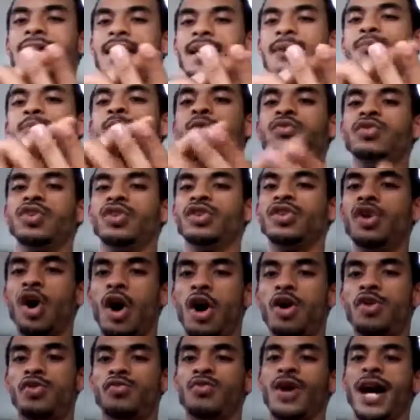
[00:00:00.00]
Then it moved
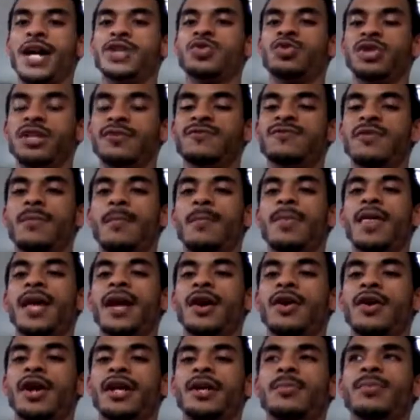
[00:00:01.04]
along gradually from
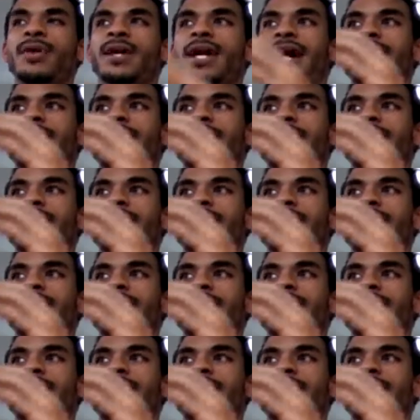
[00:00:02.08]
there, and then we